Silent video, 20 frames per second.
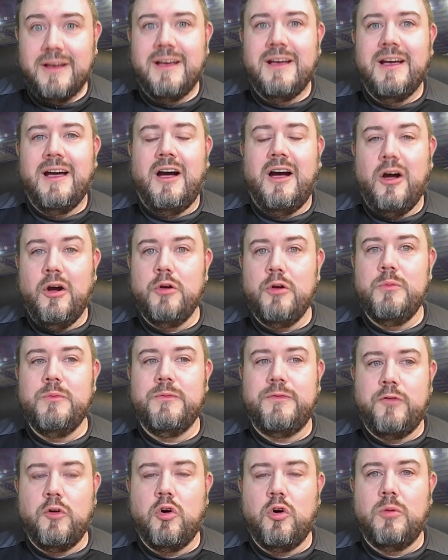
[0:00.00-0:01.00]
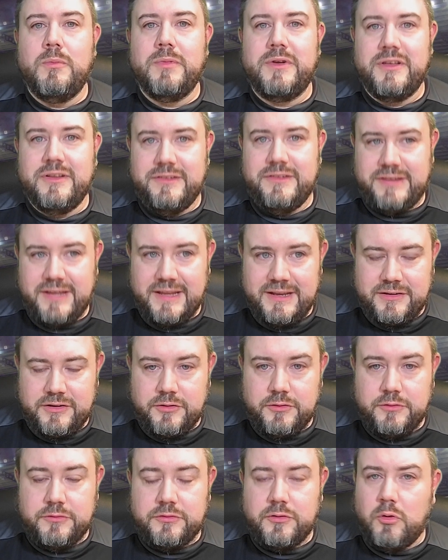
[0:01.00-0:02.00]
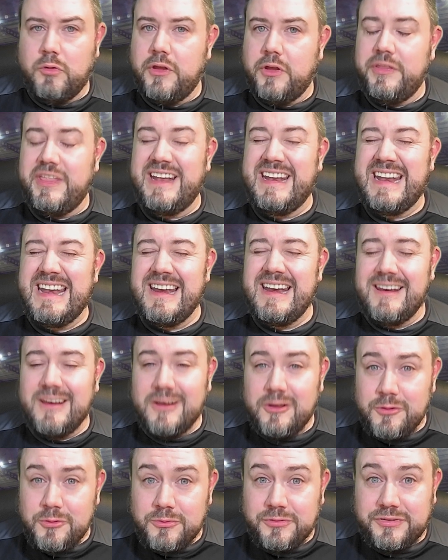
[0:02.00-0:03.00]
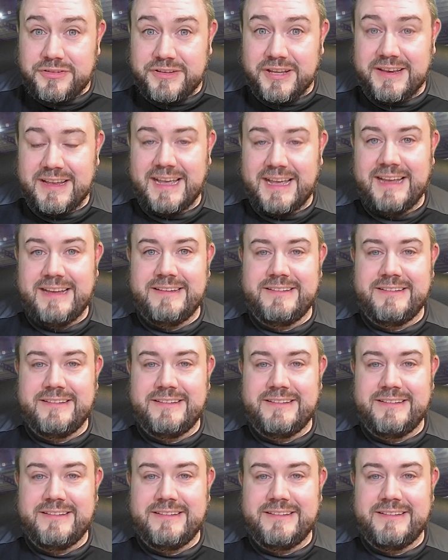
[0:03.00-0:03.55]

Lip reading: home form continues, although they didn't lose today,